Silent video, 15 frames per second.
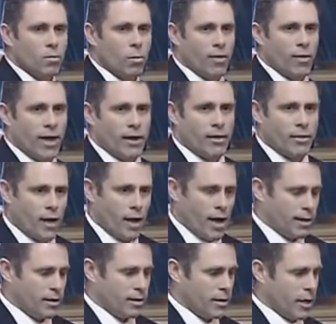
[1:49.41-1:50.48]
what they
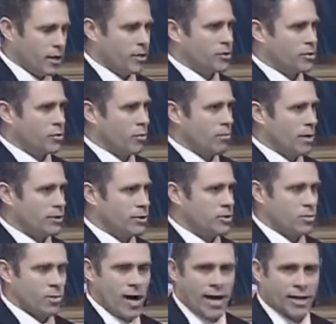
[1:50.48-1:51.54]
thought gun control
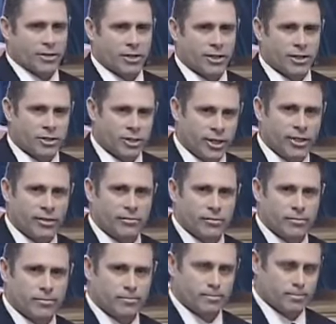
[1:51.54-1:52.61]
measures would actually achieve.